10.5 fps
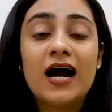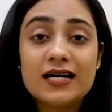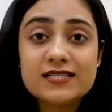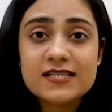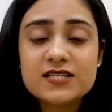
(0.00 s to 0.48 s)

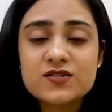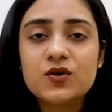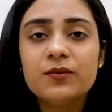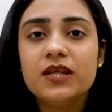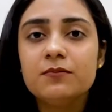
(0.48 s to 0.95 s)
I see
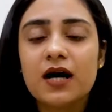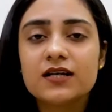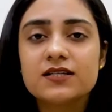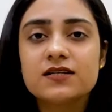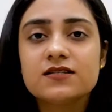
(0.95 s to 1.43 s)
so many
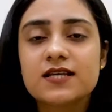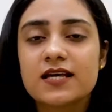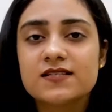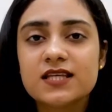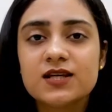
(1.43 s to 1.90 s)
marketers
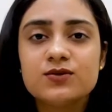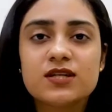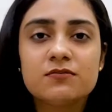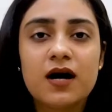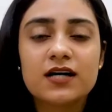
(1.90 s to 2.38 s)

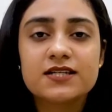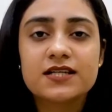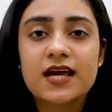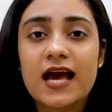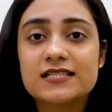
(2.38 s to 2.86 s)
executing
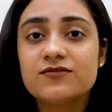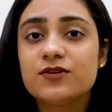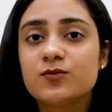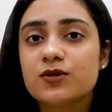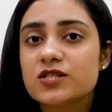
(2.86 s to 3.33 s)
marketing as if
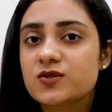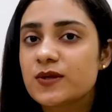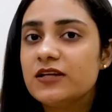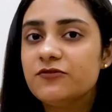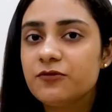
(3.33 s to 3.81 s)
it was
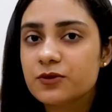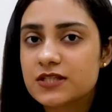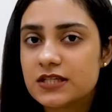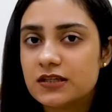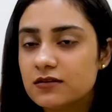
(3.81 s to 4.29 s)

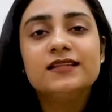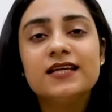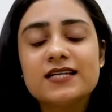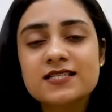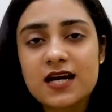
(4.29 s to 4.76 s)
2014.
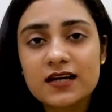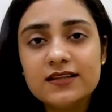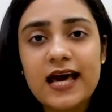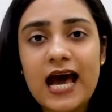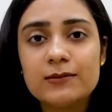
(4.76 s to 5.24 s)
They are stuck
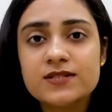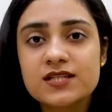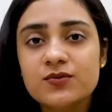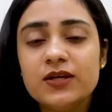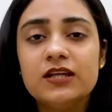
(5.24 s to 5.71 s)
in the
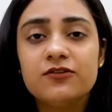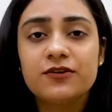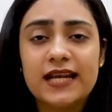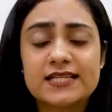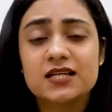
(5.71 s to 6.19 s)
hamster wheel of
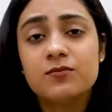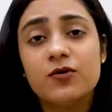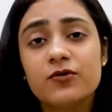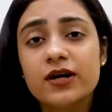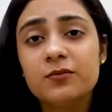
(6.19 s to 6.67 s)
collecting
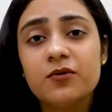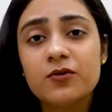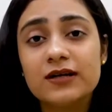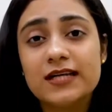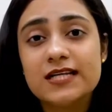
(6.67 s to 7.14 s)
more and
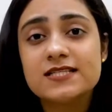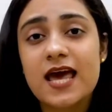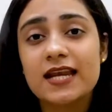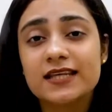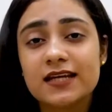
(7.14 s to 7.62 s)
more leads
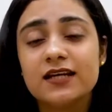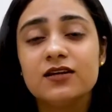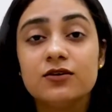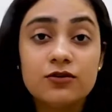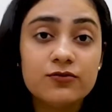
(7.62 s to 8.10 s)
and
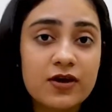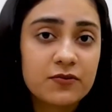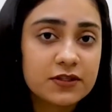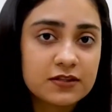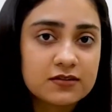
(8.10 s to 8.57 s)
getting nowhere
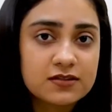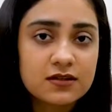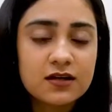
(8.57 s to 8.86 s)
with it.